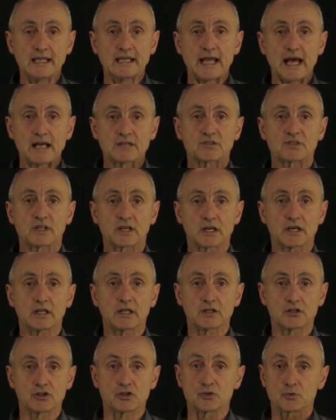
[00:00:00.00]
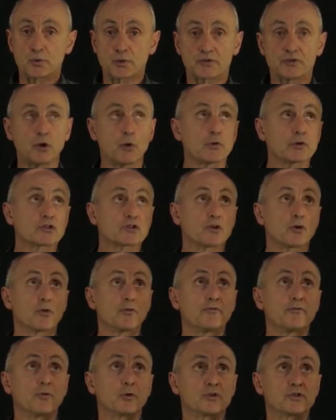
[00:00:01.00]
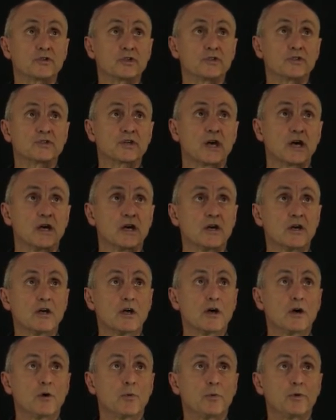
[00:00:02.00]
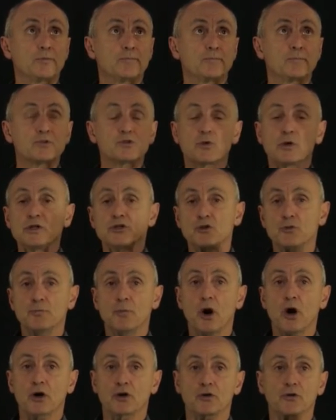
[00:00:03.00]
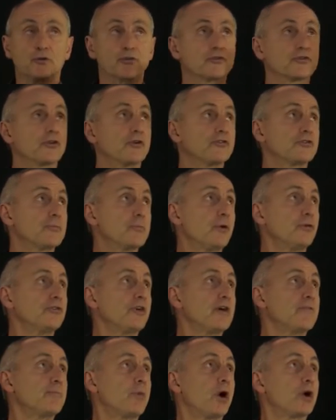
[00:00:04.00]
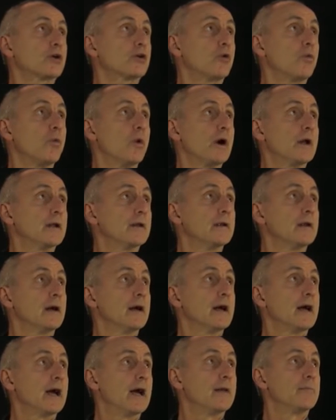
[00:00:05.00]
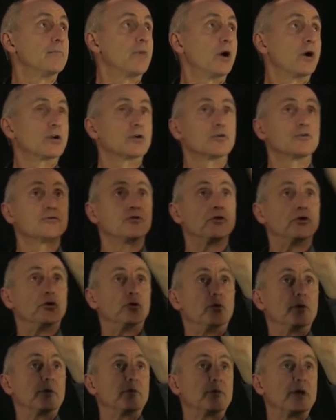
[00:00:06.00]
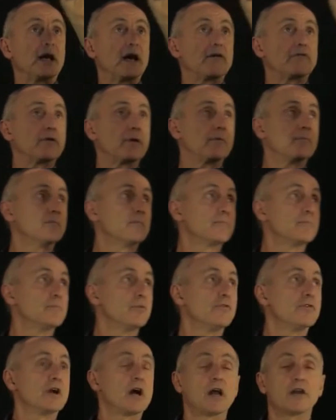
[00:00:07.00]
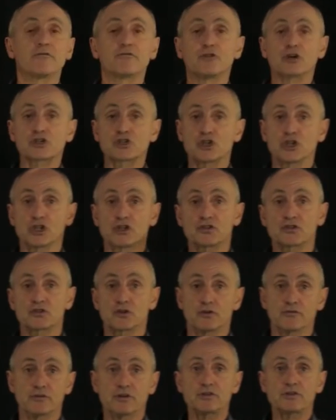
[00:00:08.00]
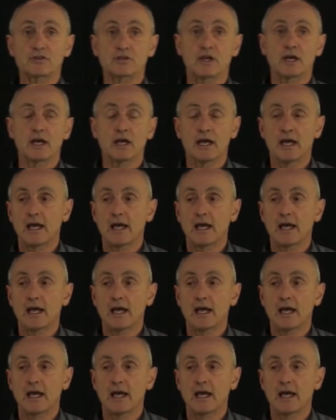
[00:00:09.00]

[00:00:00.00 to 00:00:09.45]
elastic collisions with no external forces with, between two particles. So suppose I have particle 1 and particle 2, and we have them moving on a frictionless surface.